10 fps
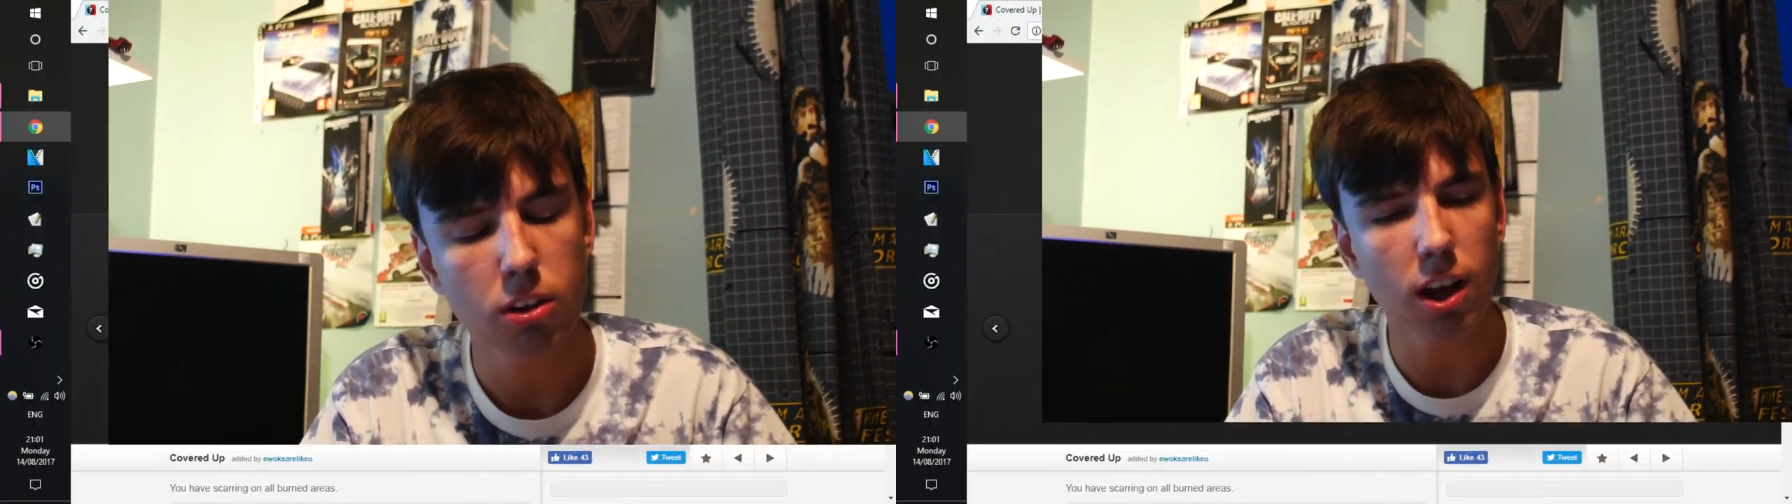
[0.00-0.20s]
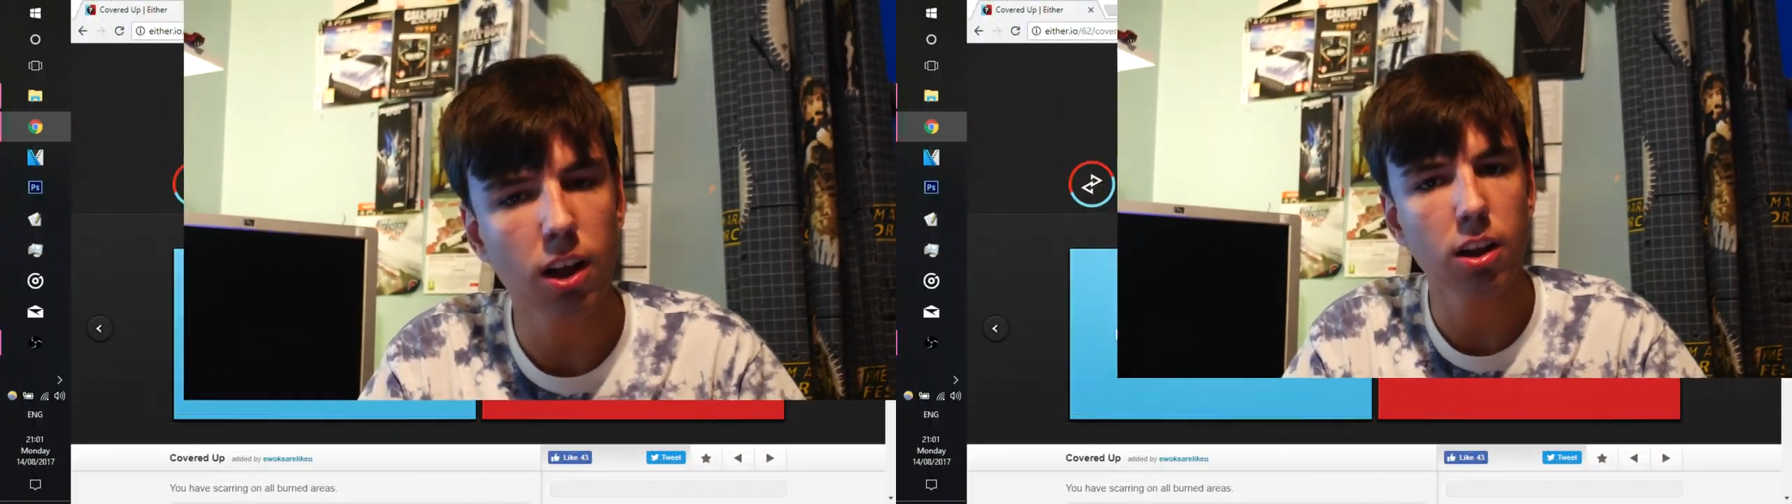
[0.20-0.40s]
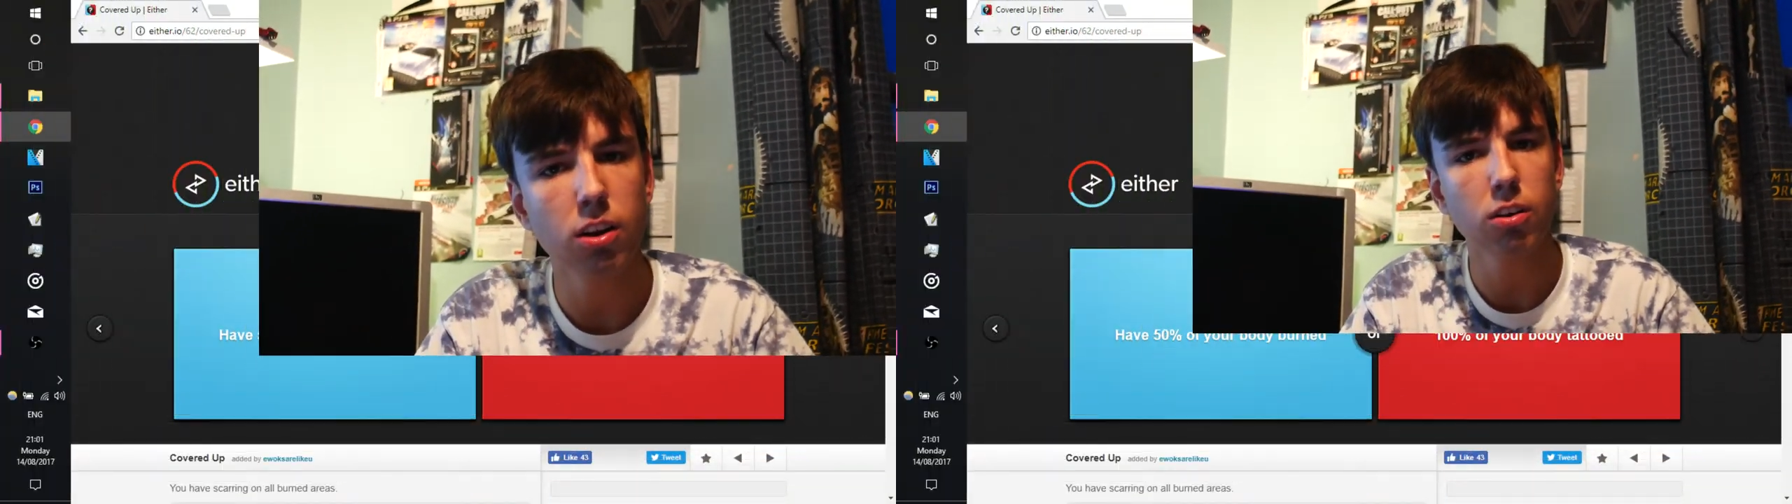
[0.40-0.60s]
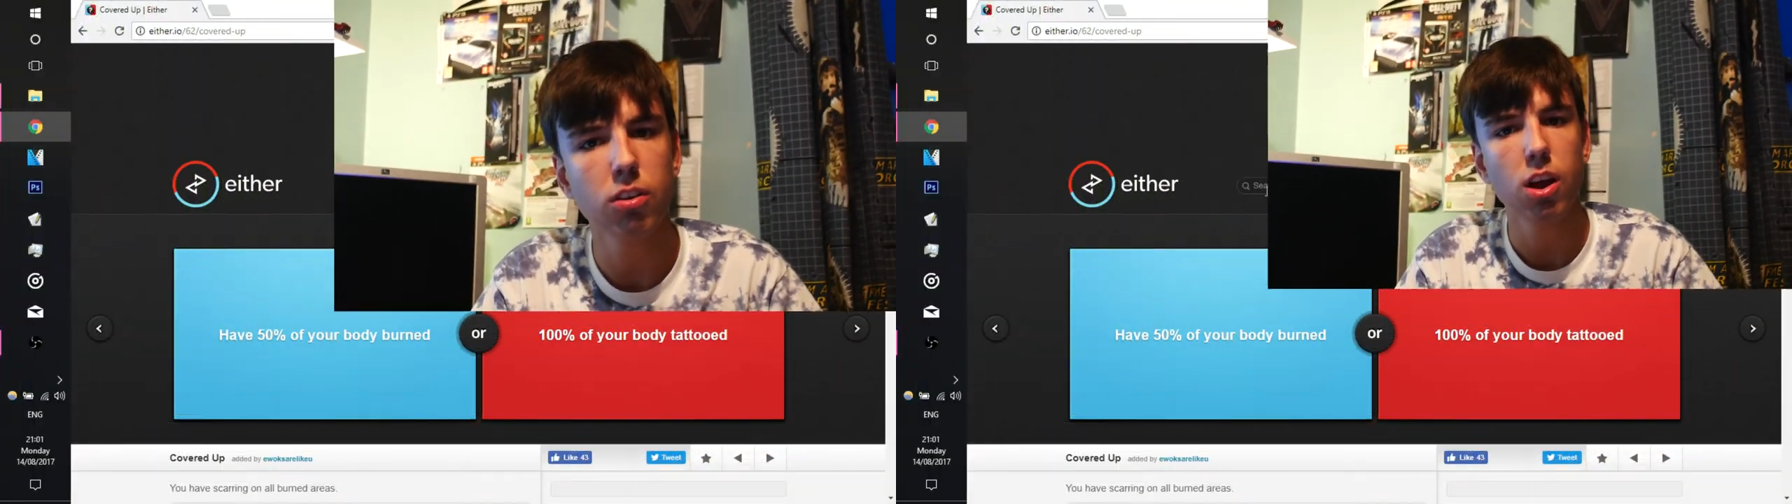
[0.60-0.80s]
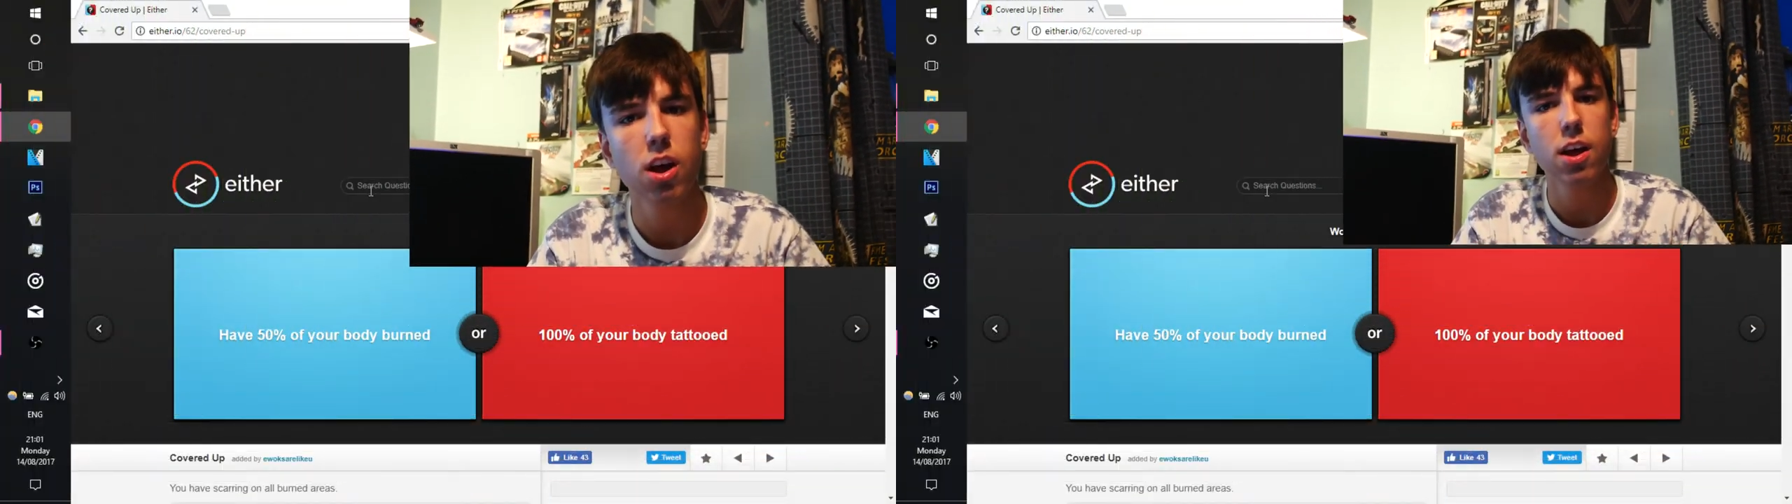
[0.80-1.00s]
And
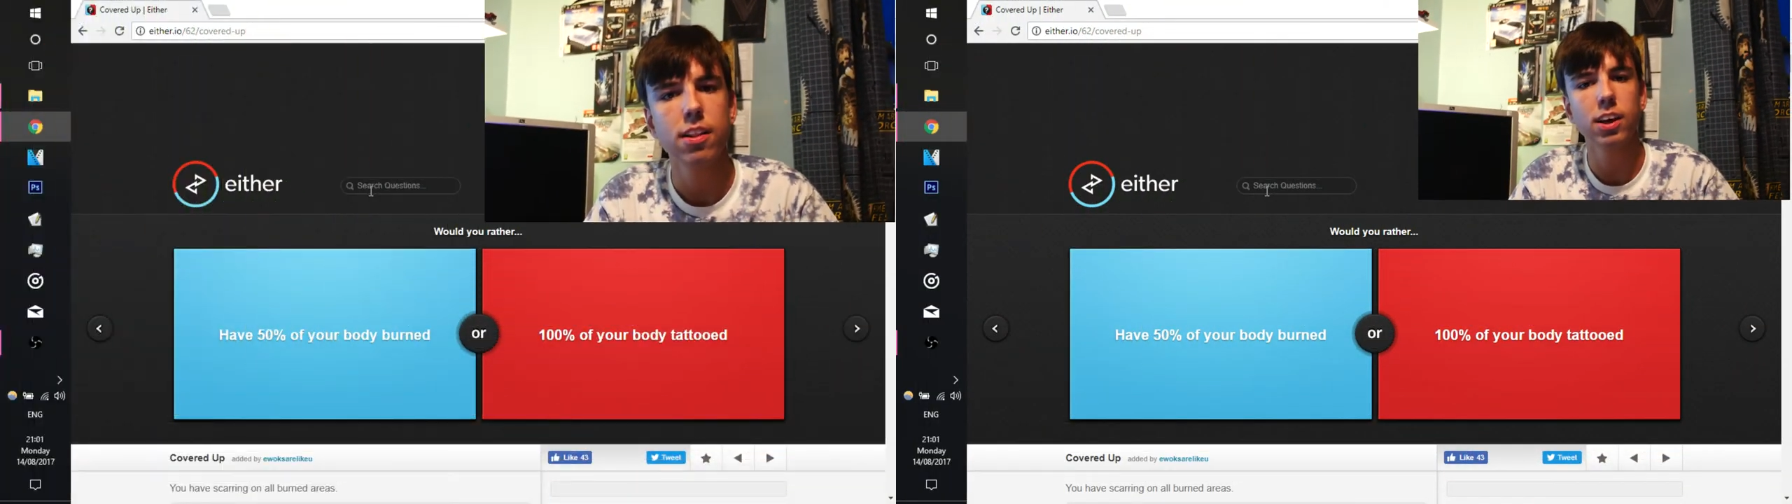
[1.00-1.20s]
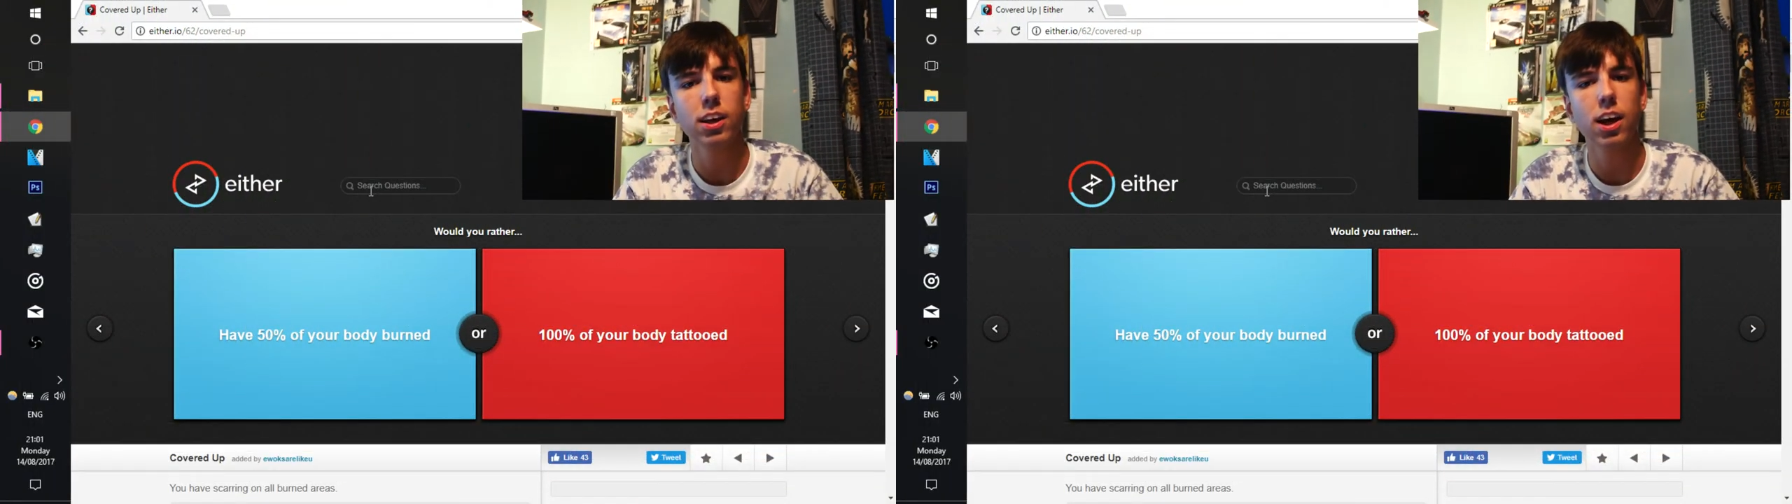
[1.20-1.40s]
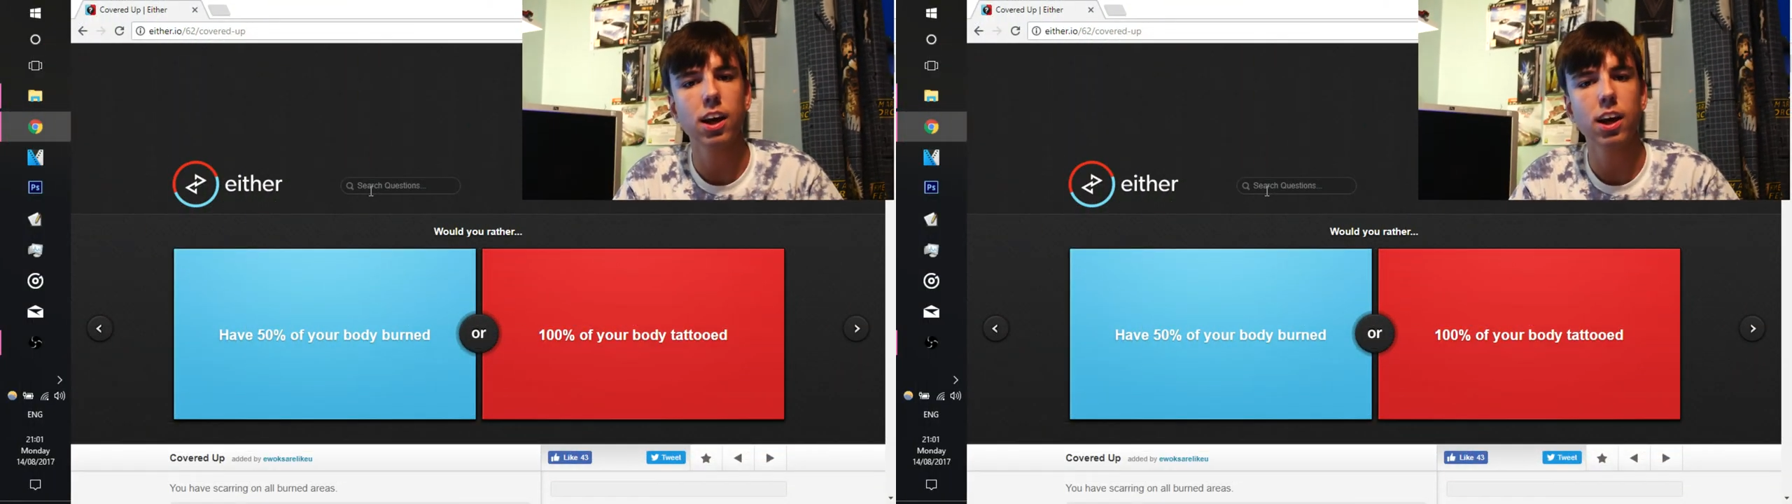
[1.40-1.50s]
they